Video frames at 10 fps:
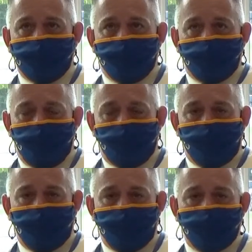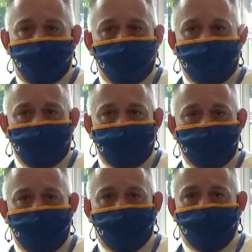so everything is open on the
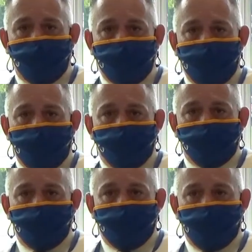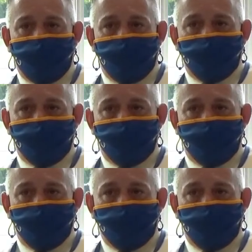table right now.